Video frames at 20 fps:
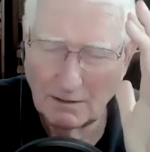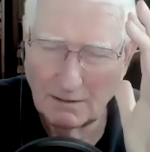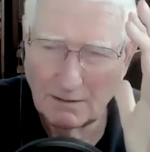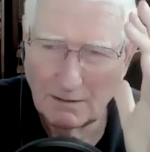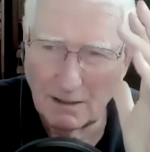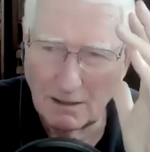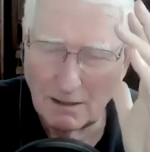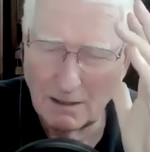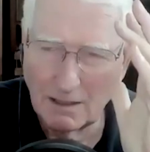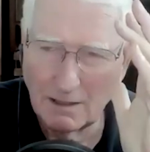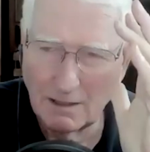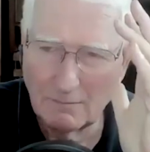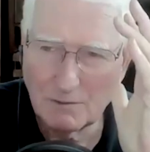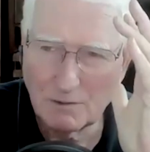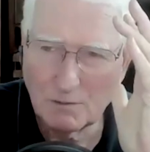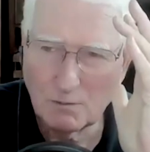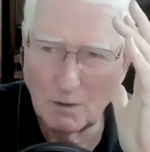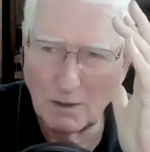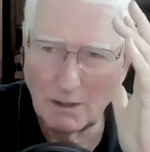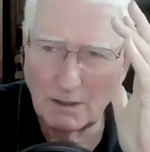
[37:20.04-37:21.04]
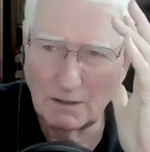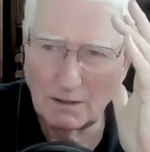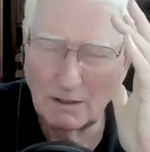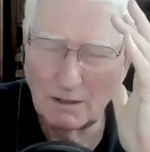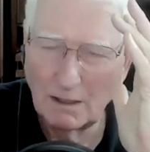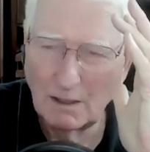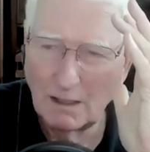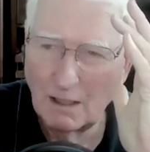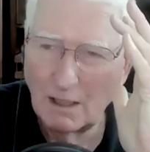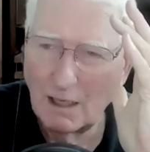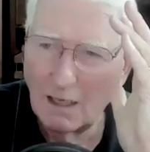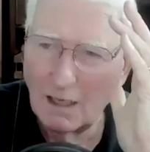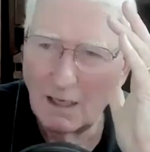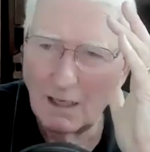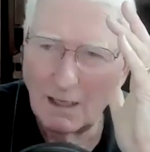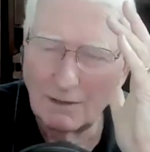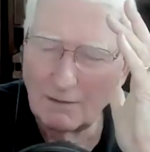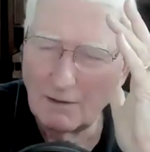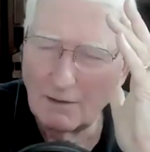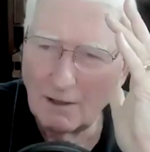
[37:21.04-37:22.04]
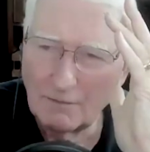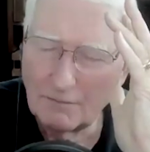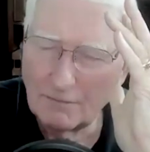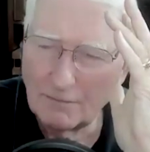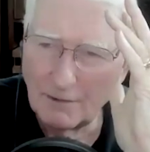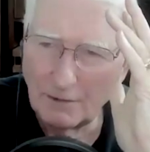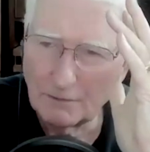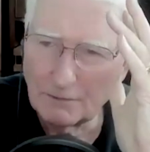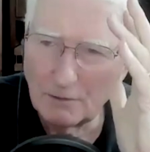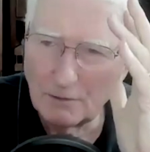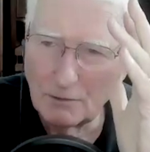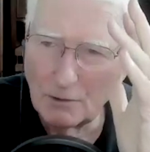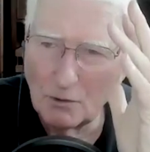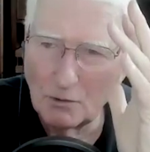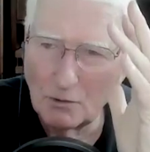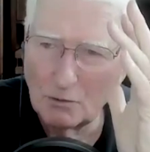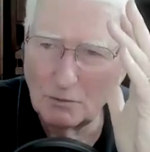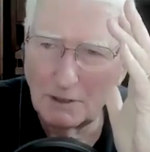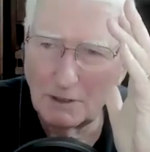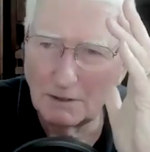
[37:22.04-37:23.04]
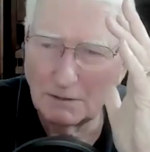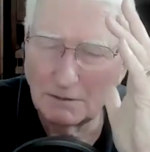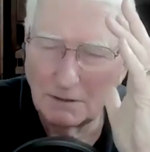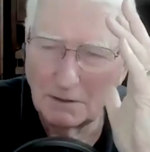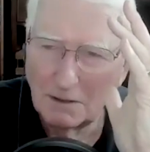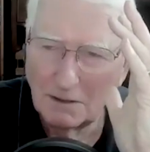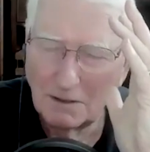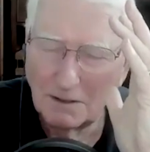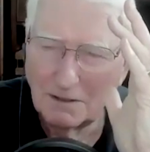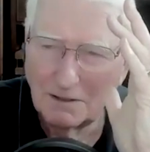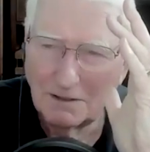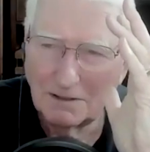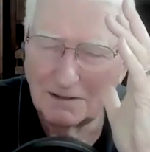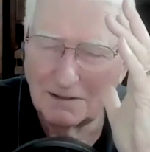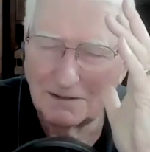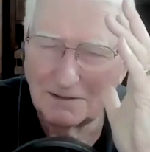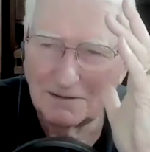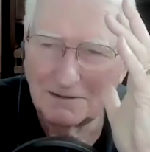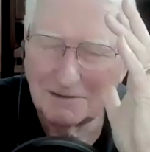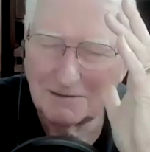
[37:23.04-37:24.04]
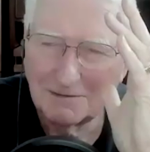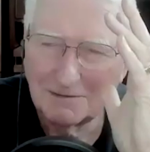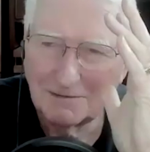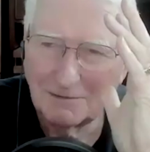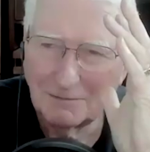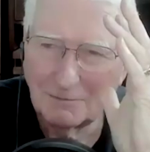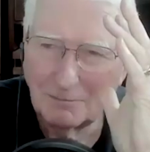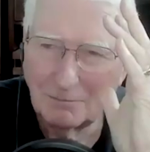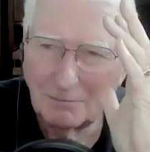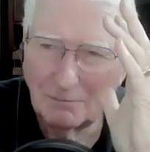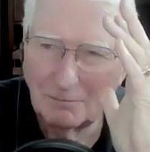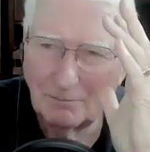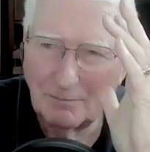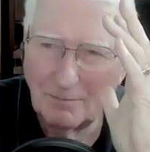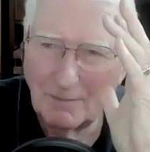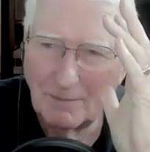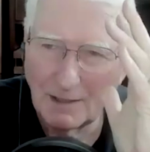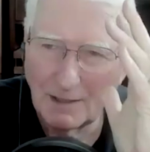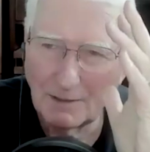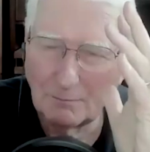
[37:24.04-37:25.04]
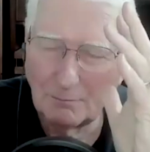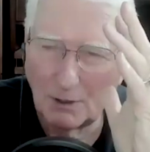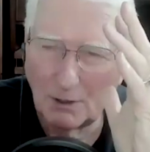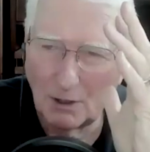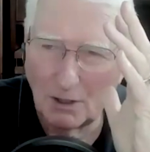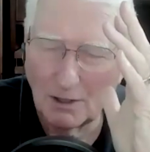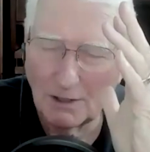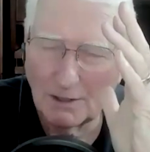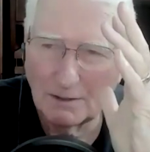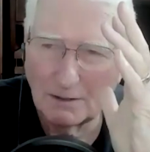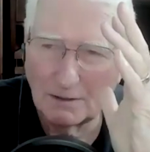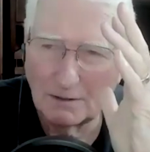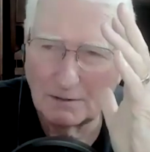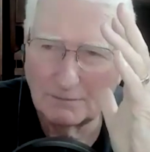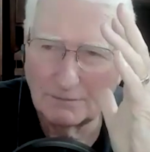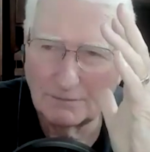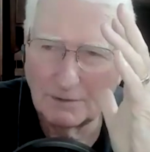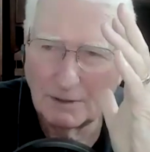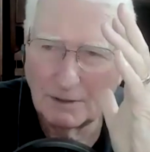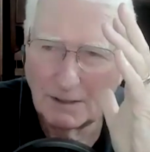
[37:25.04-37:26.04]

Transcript: times when I, I felt alone and uh, not a part of.